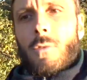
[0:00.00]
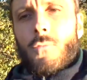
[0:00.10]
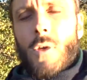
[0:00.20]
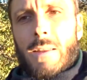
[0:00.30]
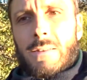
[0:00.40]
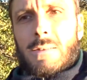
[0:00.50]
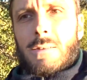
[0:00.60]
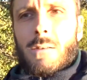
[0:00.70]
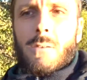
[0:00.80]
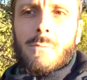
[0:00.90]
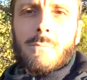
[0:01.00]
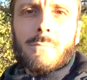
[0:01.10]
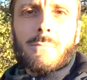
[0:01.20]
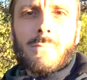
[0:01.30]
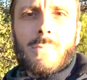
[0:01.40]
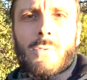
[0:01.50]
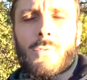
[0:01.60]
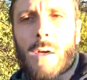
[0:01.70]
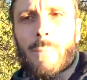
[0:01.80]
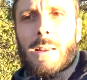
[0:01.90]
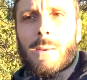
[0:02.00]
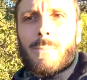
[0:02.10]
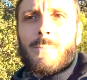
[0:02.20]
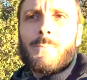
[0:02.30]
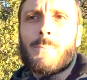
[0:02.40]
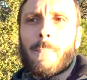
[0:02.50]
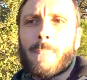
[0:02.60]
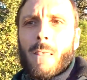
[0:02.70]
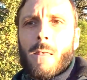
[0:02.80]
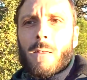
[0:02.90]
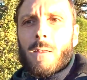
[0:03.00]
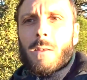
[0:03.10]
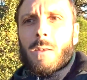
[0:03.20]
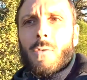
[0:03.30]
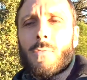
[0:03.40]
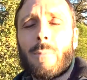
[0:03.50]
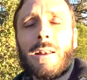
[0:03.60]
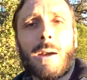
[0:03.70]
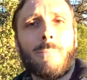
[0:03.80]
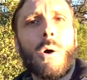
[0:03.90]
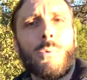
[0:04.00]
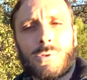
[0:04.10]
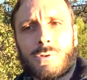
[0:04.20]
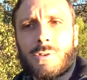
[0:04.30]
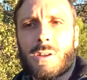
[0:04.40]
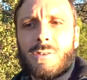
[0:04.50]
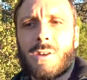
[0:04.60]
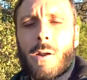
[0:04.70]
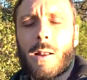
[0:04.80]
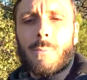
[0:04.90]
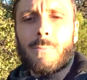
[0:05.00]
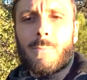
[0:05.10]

friends, family, familiar bonds in general.